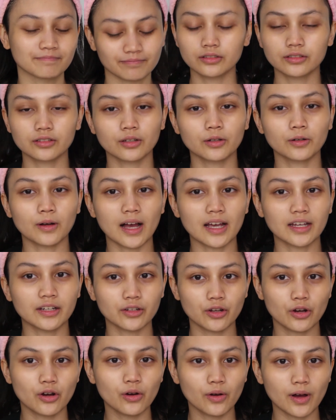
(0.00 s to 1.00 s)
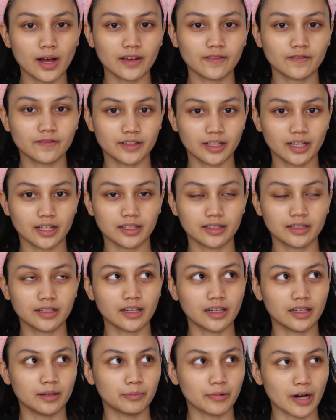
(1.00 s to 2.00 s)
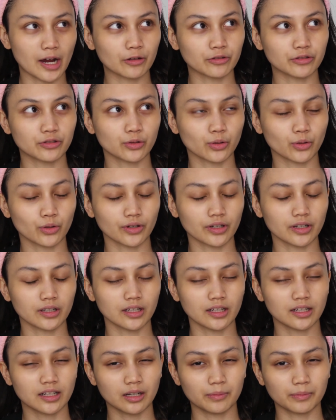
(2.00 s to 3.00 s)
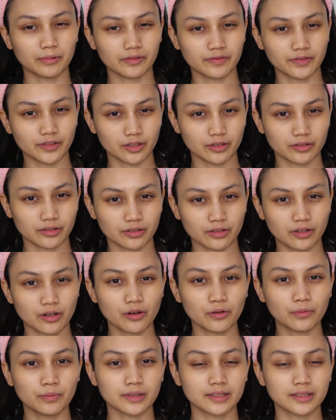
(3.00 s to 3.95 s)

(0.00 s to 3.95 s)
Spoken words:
So I know I've done a brow tutorial a couple of years ago,